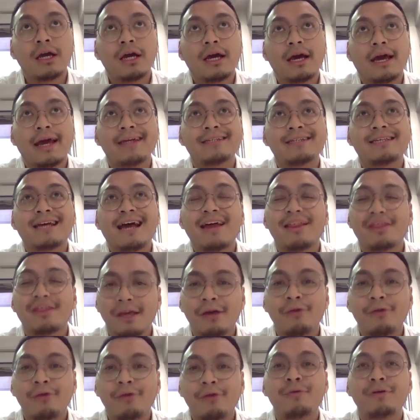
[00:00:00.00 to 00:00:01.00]
Is, I
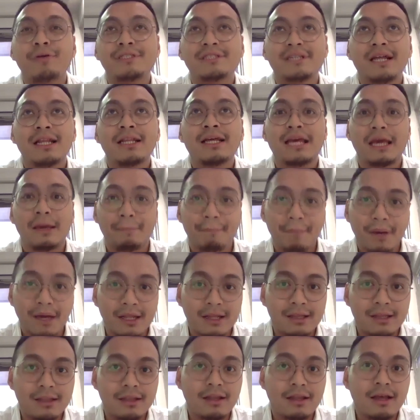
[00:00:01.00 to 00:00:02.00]
think we still keep it
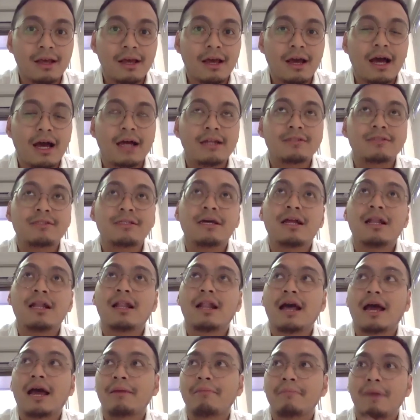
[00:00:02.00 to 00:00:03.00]
until
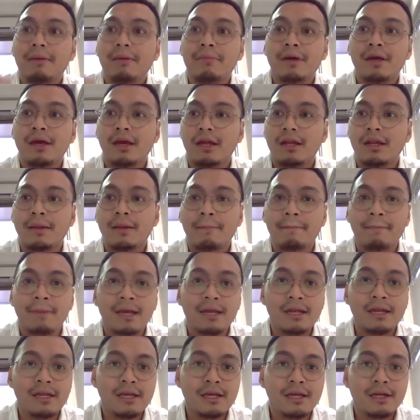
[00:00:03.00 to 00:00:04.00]
like maybe in the
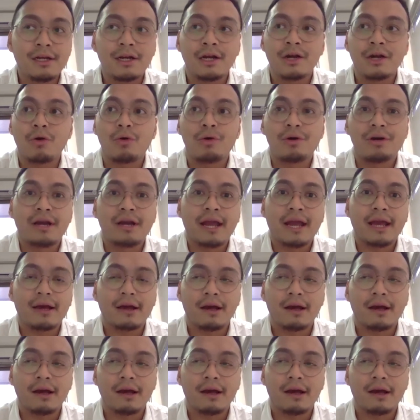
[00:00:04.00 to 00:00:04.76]
mid-year or next